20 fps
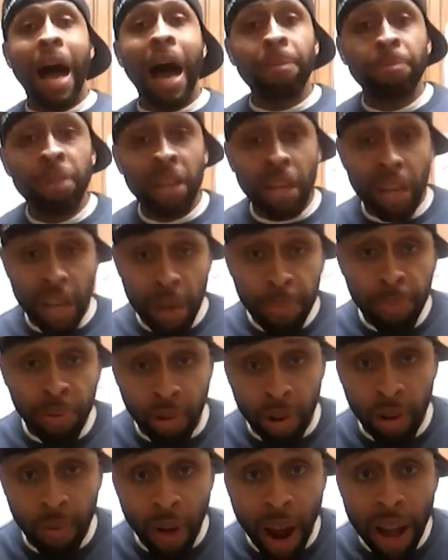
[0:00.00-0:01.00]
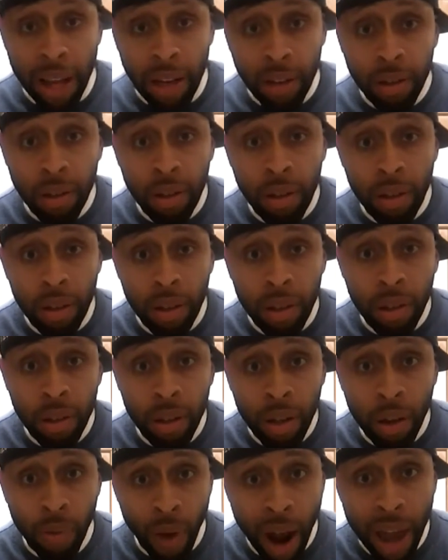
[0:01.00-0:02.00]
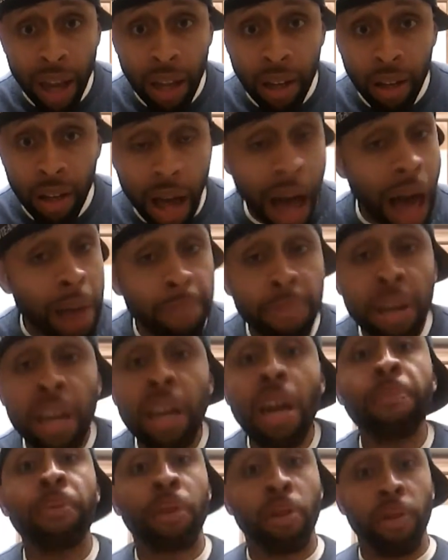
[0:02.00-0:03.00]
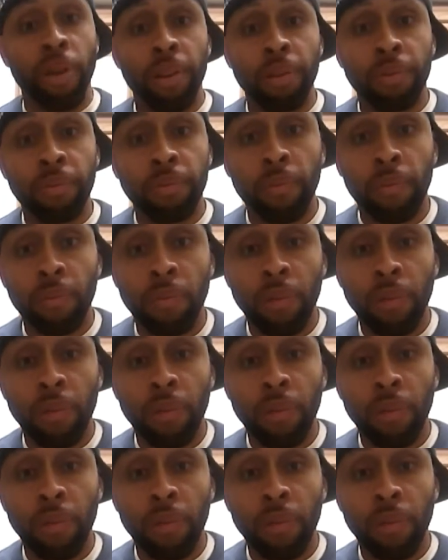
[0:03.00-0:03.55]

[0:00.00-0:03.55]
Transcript: I'd be a hypocrite, right? Right? I'd be a hypocrite.